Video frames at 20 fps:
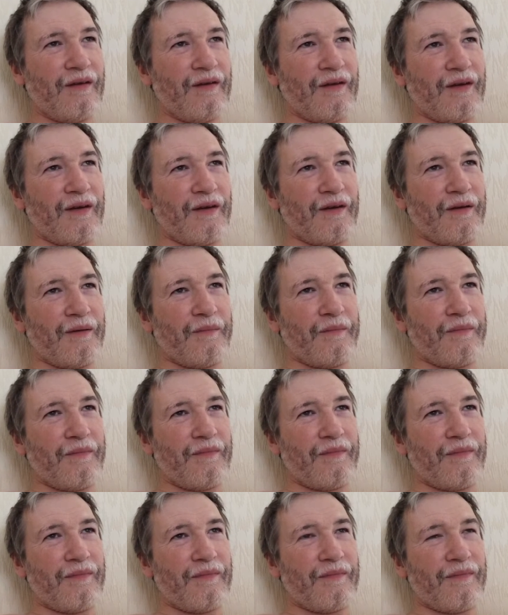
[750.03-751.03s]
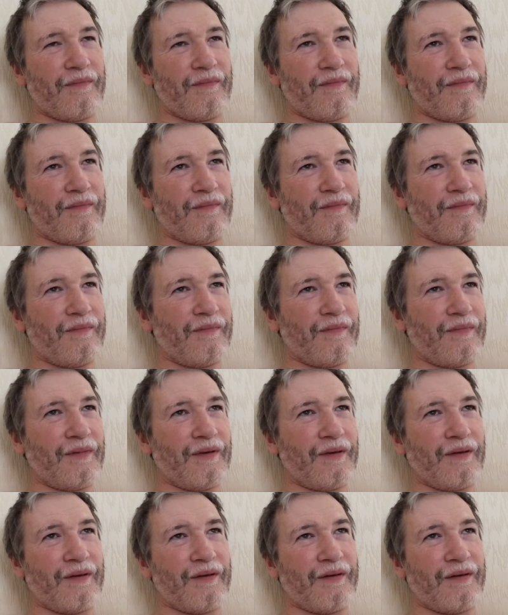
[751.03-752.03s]

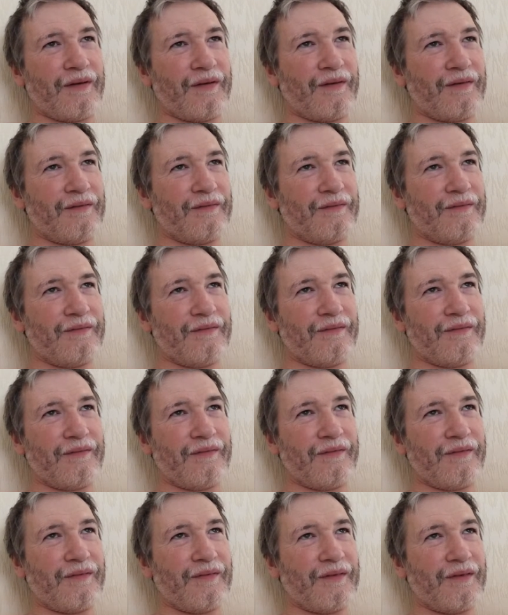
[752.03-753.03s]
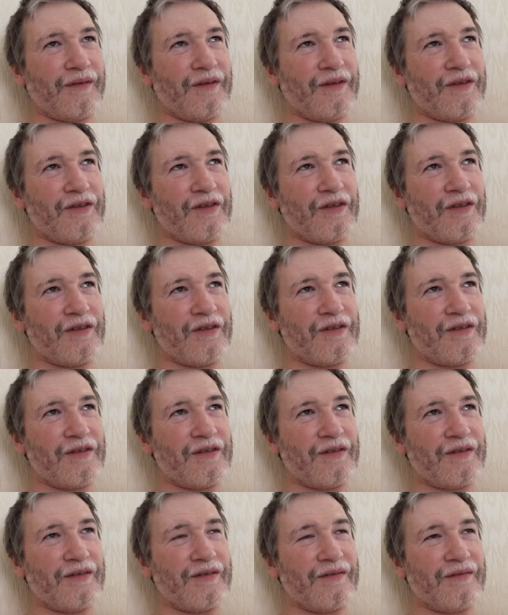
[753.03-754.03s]
You know, it's
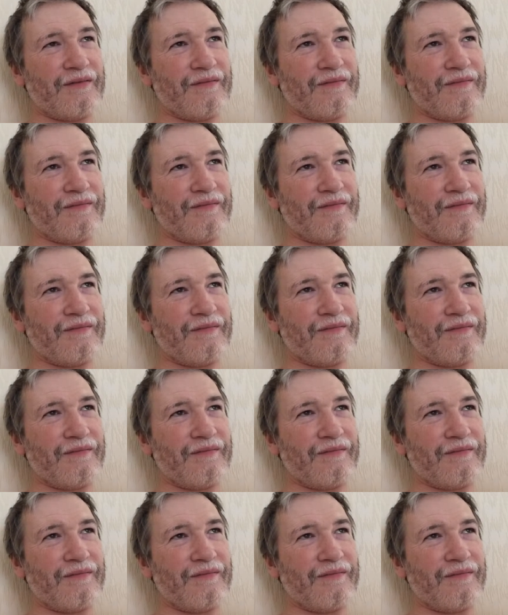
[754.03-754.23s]
just